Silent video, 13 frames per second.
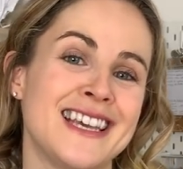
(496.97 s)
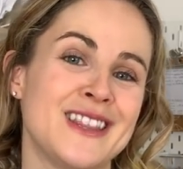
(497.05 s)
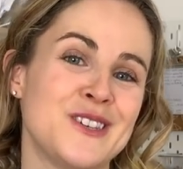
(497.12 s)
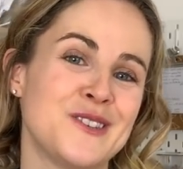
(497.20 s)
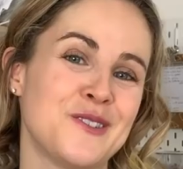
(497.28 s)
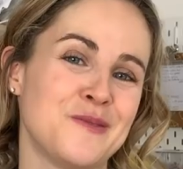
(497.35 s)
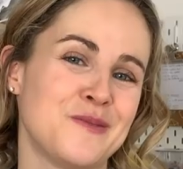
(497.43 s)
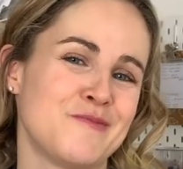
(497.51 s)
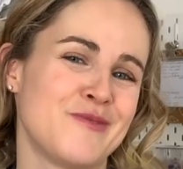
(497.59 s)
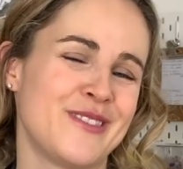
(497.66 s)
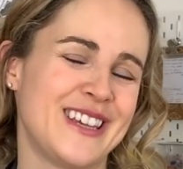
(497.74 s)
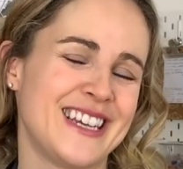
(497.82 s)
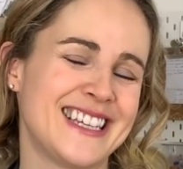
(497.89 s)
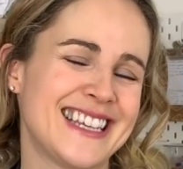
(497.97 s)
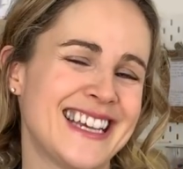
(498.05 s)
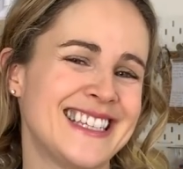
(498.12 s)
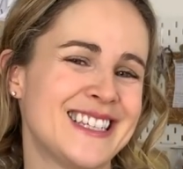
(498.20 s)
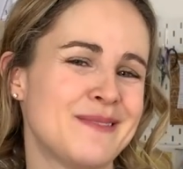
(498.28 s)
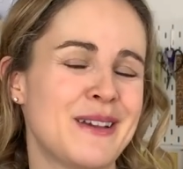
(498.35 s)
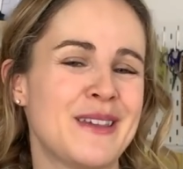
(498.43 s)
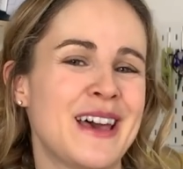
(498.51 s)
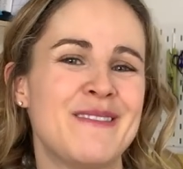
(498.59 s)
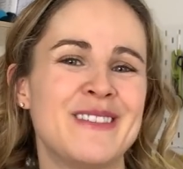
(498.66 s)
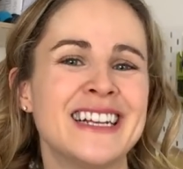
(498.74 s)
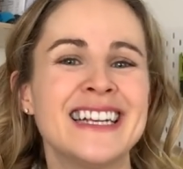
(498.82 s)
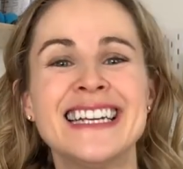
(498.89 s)
in the shop. So I'm really excited about that
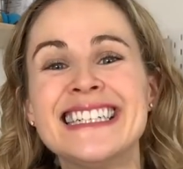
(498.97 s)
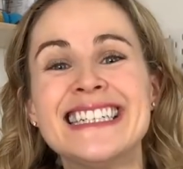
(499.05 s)
one.